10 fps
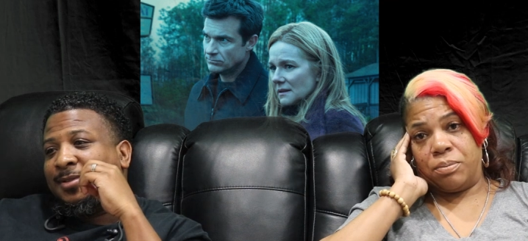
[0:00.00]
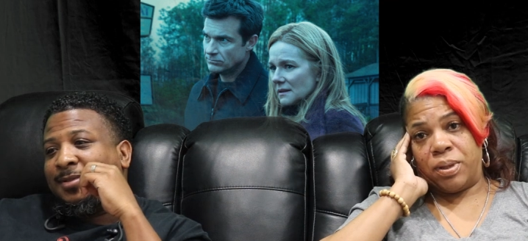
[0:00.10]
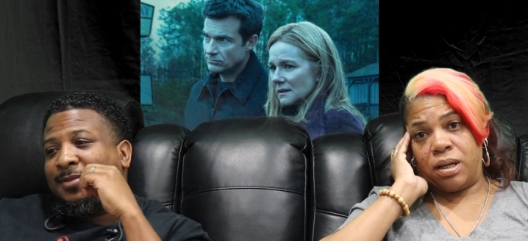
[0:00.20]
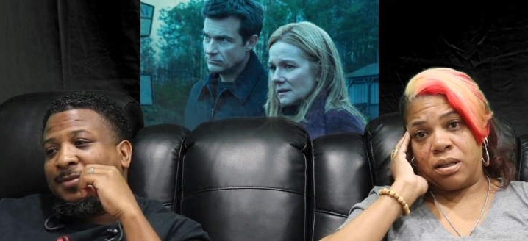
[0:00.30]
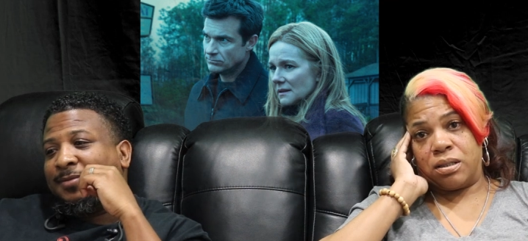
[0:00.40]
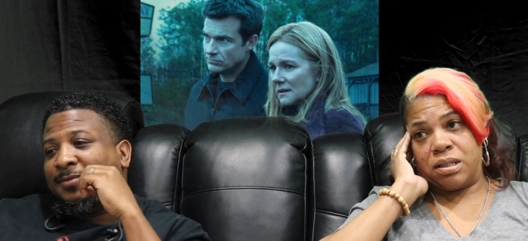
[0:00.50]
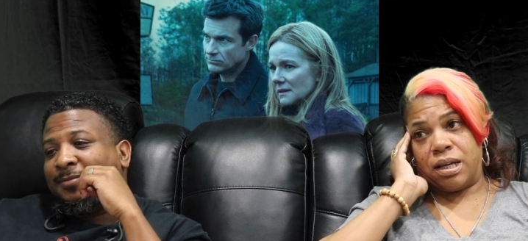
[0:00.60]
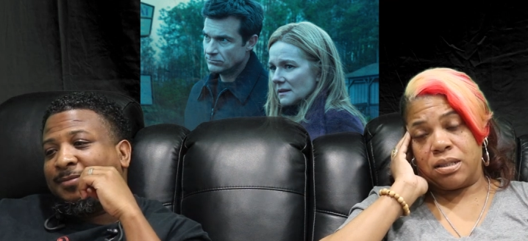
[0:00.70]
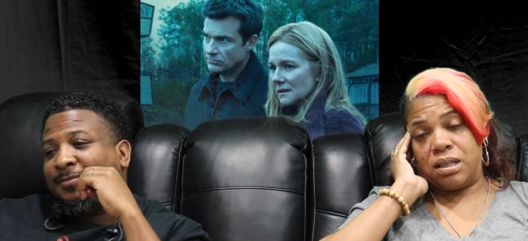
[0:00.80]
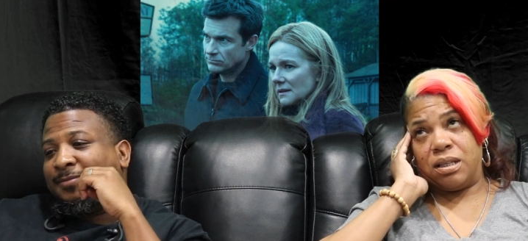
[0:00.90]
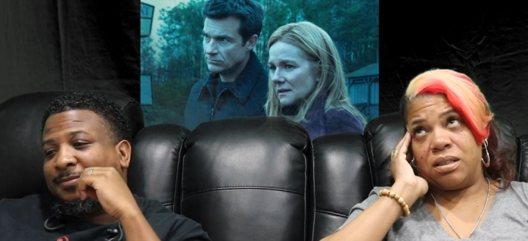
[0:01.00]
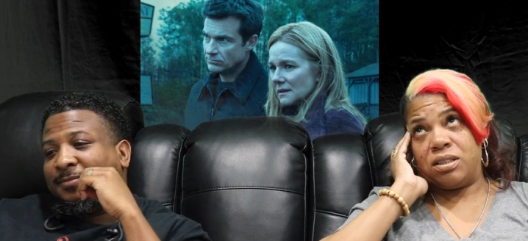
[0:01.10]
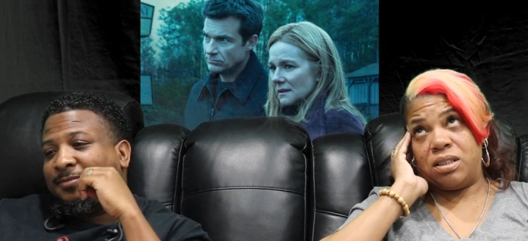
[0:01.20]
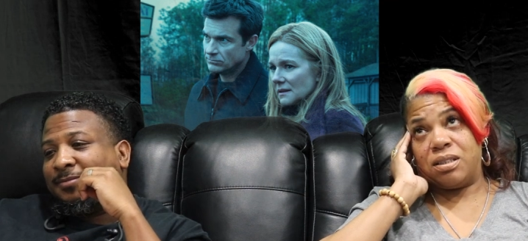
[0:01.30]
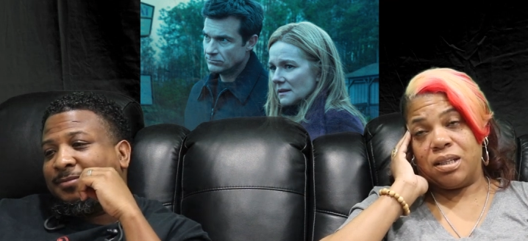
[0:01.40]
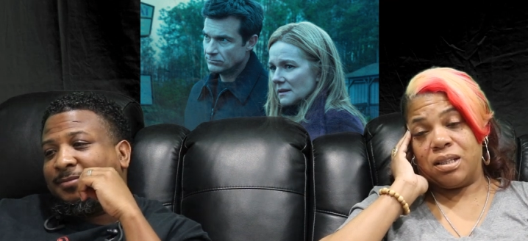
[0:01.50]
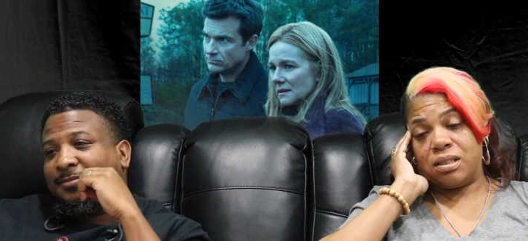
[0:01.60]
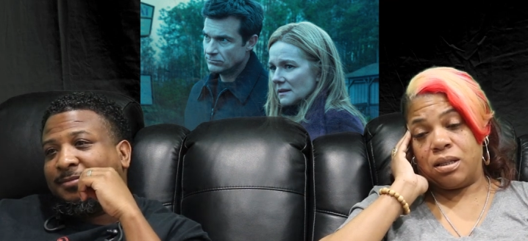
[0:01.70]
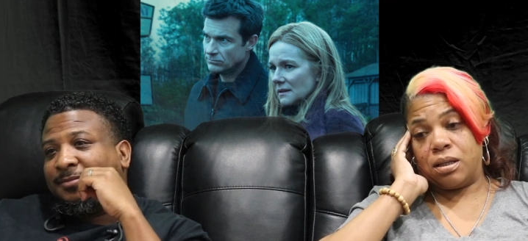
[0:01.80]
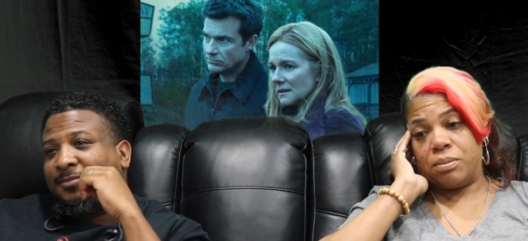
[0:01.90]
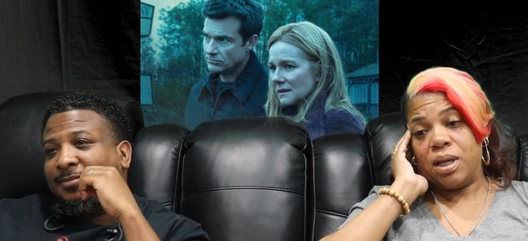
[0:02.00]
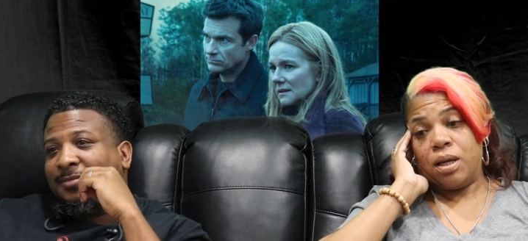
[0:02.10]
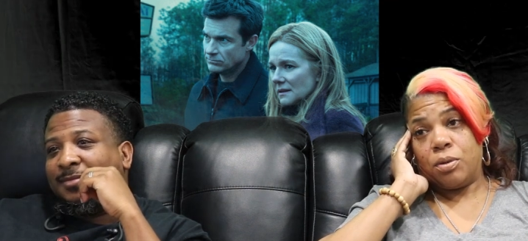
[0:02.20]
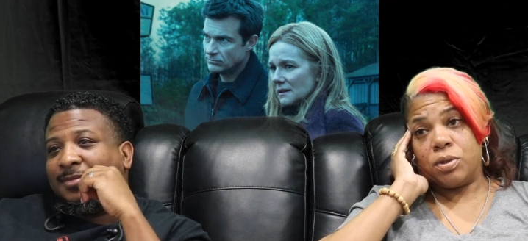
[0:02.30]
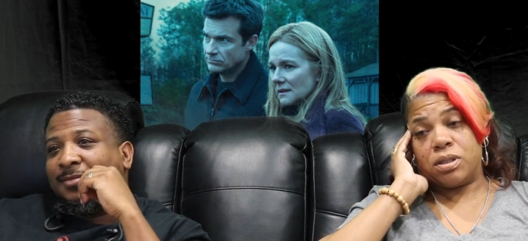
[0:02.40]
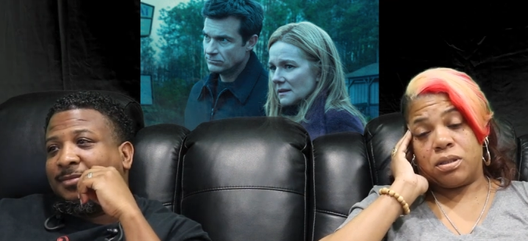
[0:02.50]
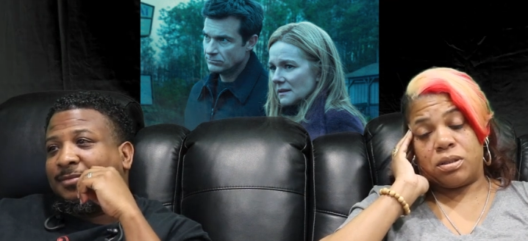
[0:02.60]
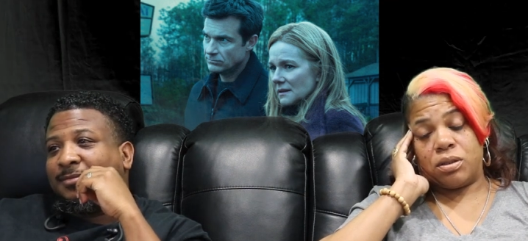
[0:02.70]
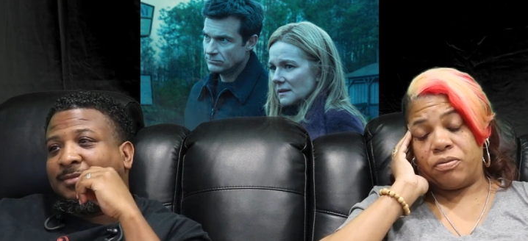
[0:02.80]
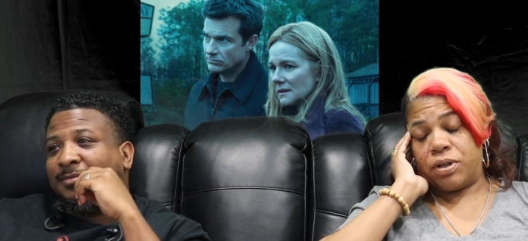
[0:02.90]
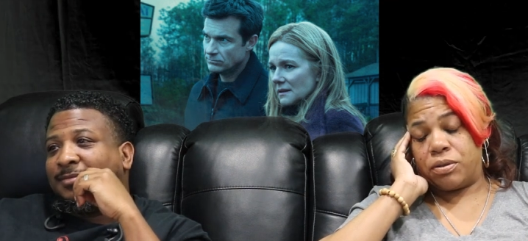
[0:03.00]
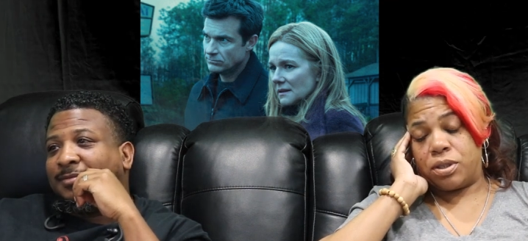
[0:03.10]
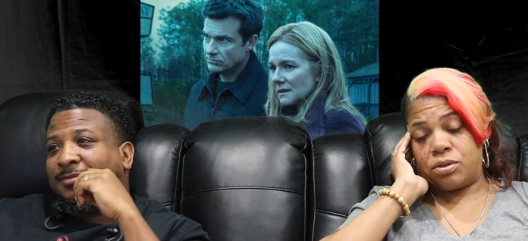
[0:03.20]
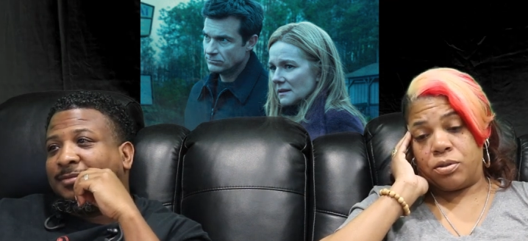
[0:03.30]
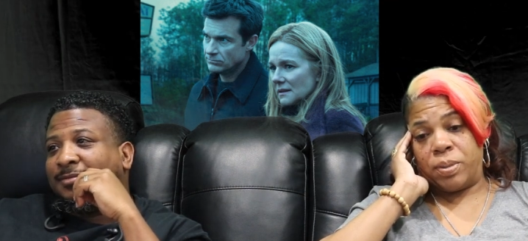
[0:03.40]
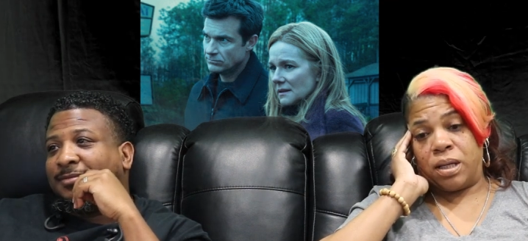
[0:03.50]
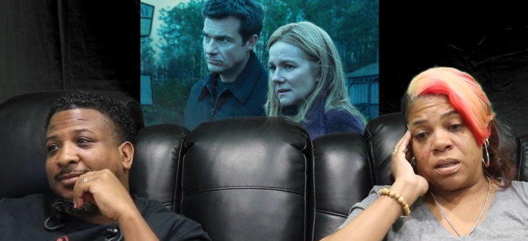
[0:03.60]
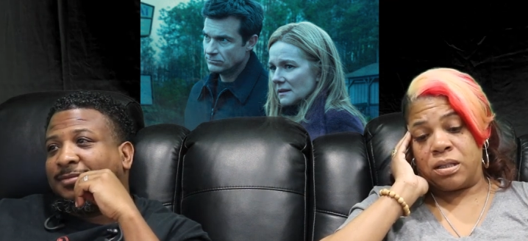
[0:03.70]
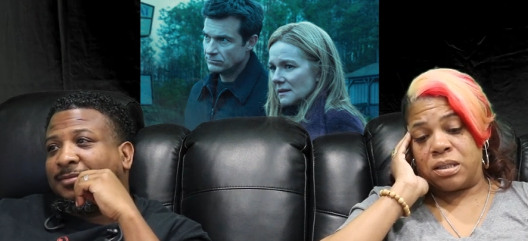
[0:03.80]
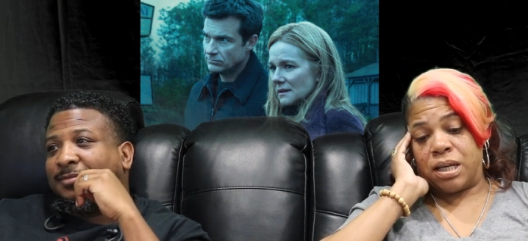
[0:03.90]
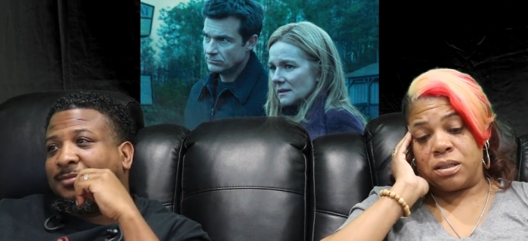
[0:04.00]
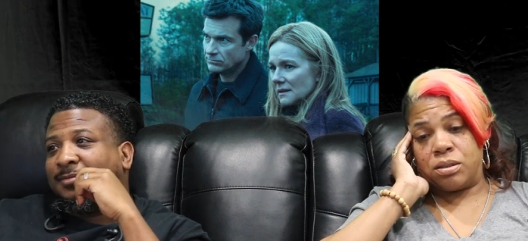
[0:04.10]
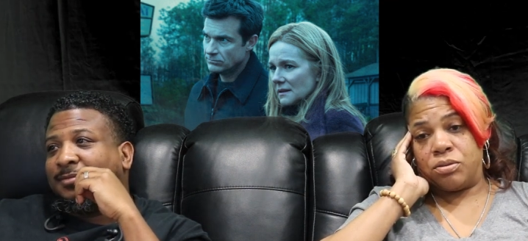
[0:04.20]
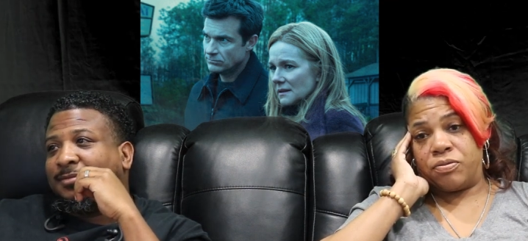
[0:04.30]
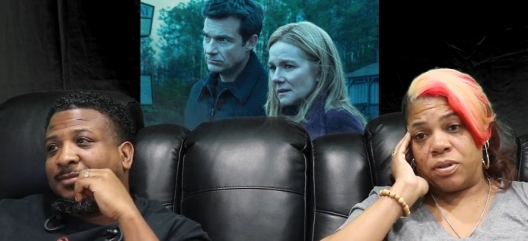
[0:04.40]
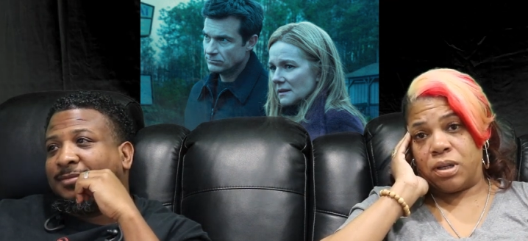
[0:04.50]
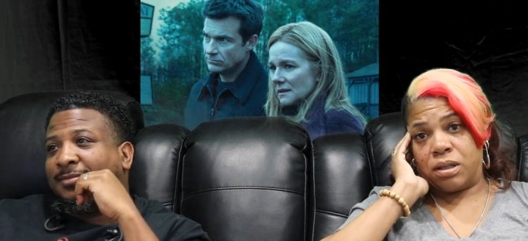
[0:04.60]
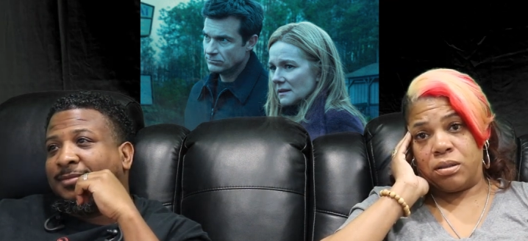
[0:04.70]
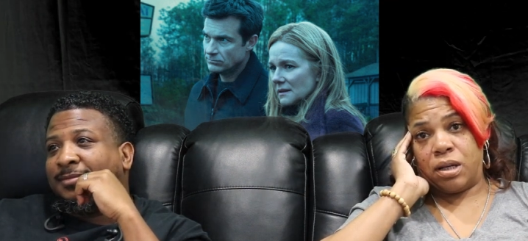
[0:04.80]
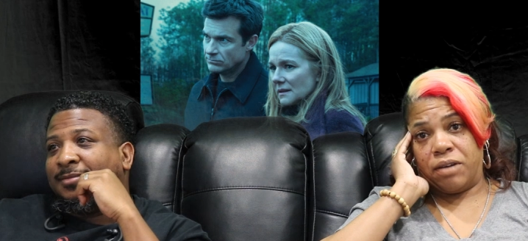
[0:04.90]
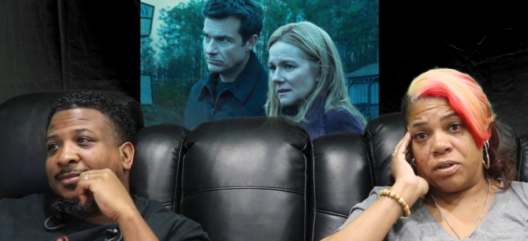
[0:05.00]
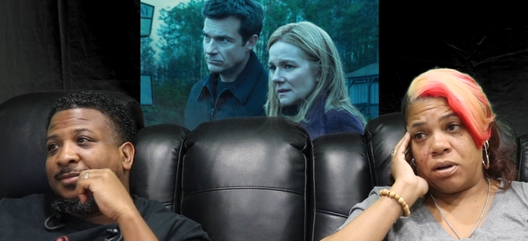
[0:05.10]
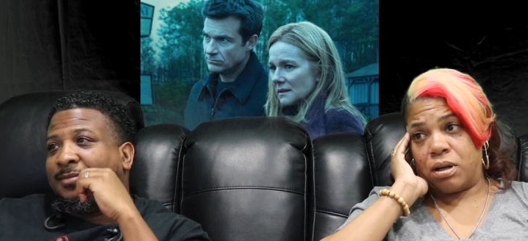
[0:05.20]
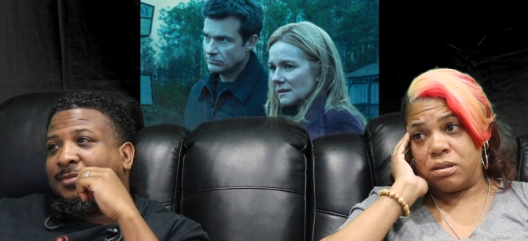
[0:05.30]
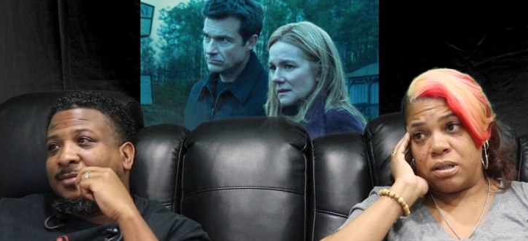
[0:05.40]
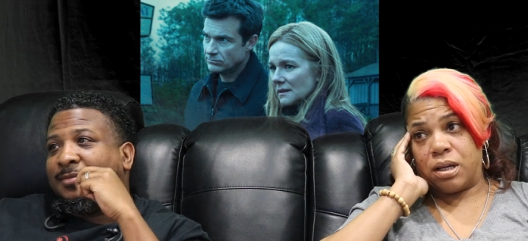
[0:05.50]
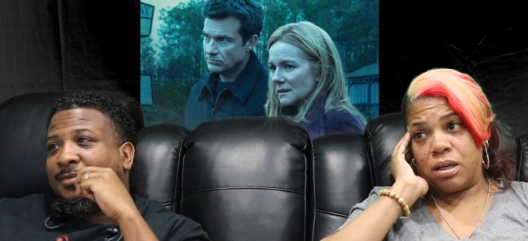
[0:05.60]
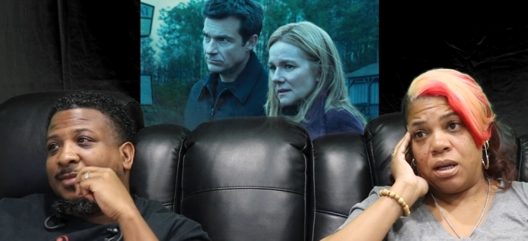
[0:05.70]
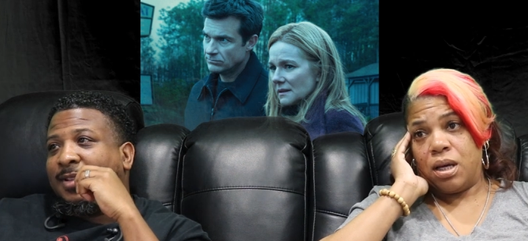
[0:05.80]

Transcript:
Speaker 1: and panic attacks. And he, she said to him, which is so very true. Panic attacks do feel like you're having a heart attack,